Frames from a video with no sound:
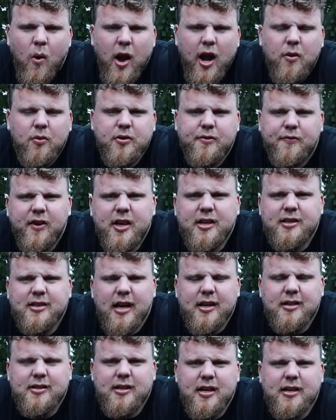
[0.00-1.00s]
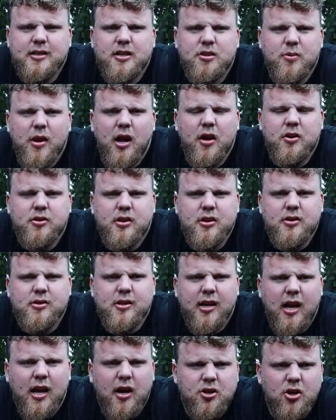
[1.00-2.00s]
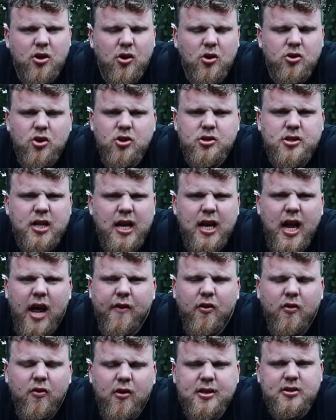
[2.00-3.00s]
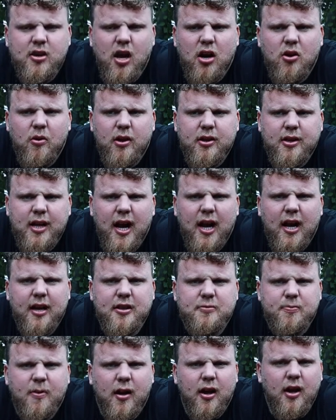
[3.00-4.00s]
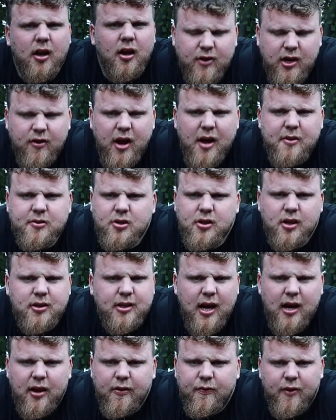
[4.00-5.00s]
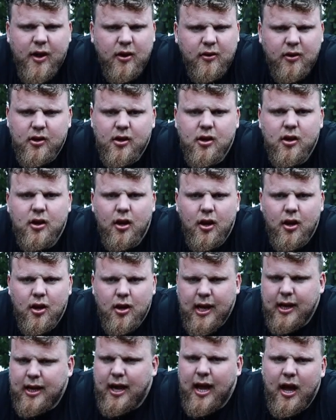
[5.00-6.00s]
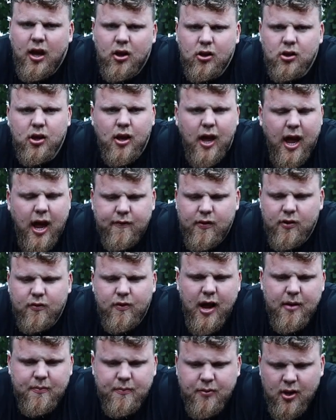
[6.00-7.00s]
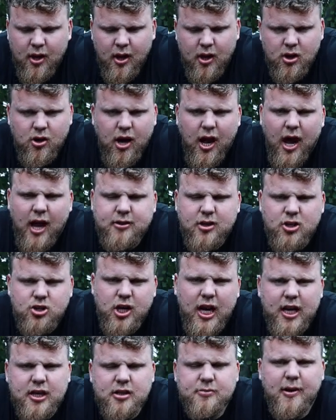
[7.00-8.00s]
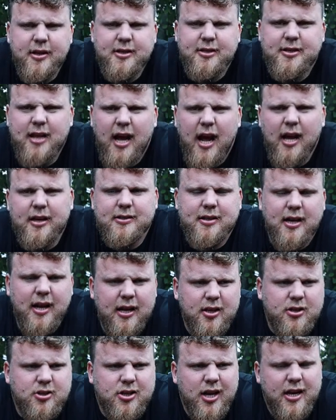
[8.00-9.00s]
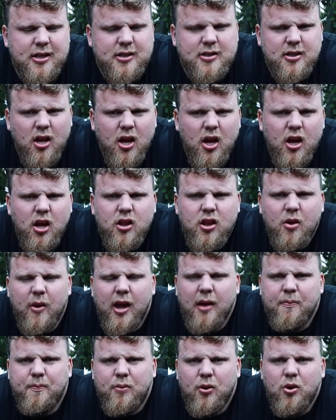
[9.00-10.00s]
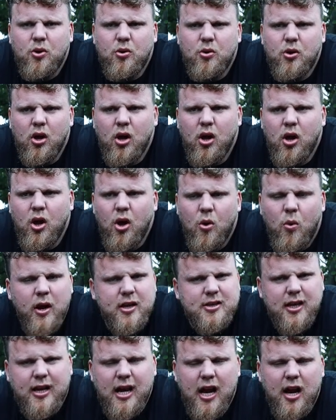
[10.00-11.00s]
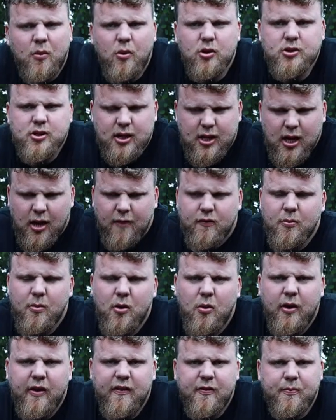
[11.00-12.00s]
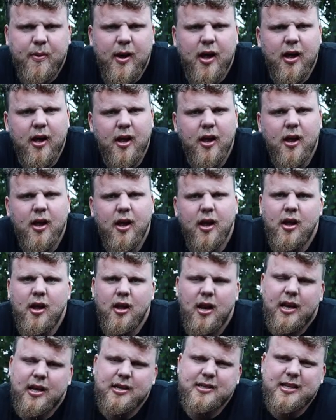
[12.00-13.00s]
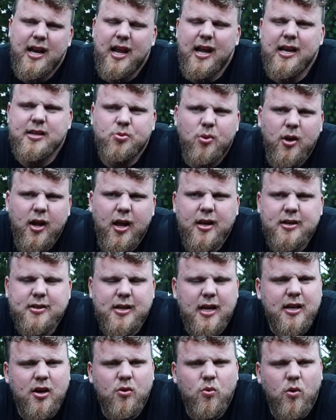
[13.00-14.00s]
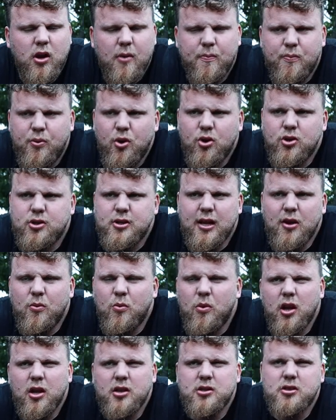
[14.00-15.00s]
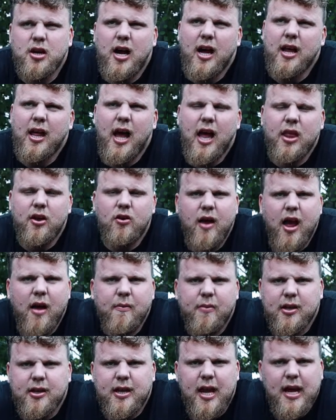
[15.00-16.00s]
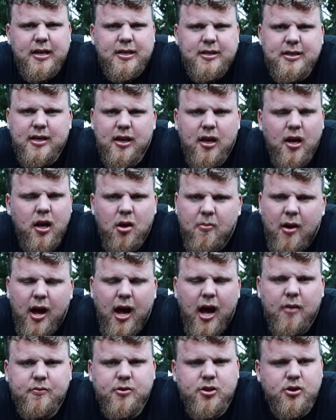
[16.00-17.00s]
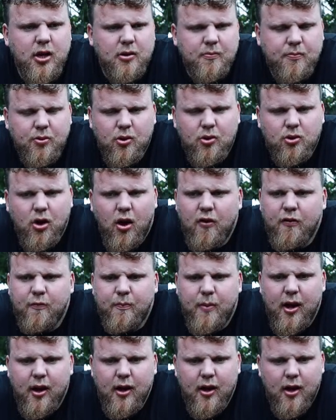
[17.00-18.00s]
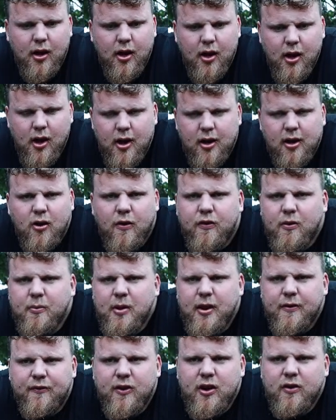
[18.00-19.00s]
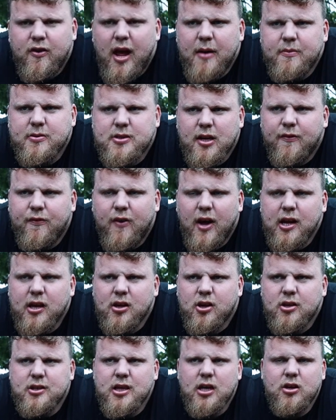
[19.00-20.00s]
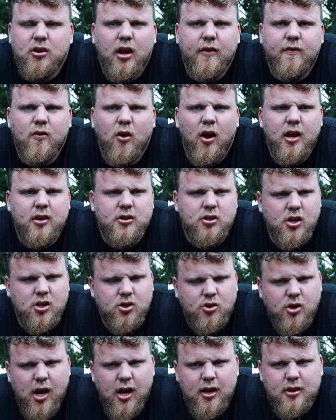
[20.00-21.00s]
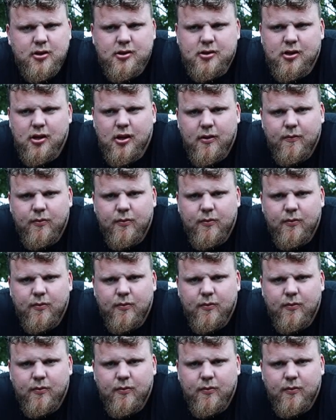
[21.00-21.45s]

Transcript: when it was 360, this is when I was scared. You know, usually I never really struggle with deadlifts, but three reps on the deadlift felt like hell. Every rep, you know, I had to change my stance and I had to change the way I pull, which again, I wasn't comfortable with. But like I said, it is what it is. I didn't want to push. I didn't want to try the other rep in case my hamstring pulled off. But, you know, for me, three reps is fine considering I'm not actually trained